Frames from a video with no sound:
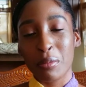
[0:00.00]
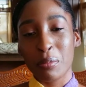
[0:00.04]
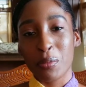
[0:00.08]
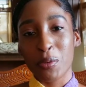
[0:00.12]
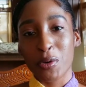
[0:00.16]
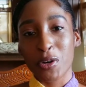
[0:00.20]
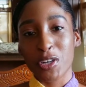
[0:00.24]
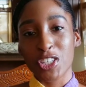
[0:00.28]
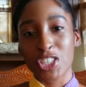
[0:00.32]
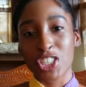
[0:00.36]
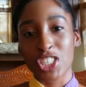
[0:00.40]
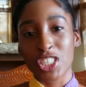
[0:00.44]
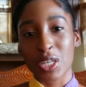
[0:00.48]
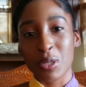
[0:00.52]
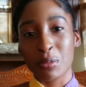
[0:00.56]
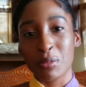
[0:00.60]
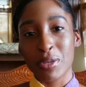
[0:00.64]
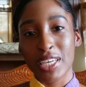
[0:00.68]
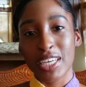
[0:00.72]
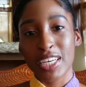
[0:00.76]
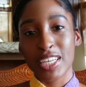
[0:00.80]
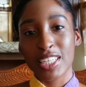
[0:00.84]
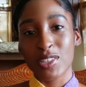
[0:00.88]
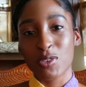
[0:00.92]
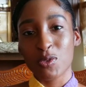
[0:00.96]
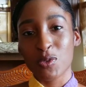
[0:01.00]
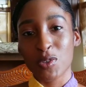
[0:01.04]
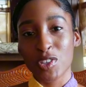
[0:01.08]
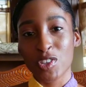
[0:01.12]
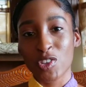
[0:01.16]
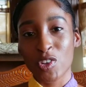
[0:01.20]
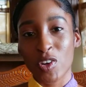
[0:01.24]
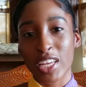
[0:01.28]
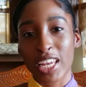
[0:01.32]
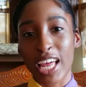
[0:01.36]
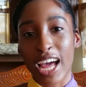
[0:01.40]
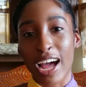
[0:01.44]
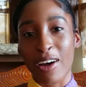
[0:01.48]
pressure because we're
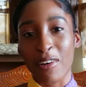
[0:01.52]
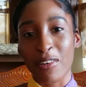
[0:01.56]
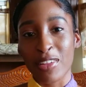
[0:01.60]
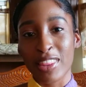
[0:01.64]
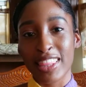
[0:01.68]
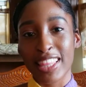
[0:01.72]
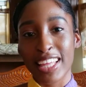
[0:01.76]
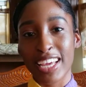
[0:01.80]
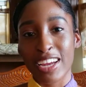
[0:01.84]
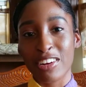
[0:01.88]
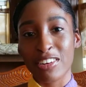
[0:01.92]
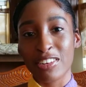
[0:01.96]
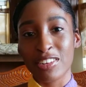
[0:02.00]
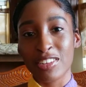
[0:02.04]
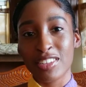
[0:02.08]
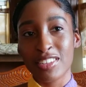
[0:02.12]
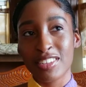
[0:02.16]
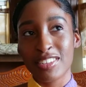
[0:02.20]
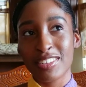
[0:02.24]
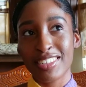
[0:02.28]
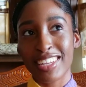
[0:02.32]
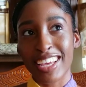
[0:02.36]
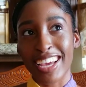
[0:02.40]
not out there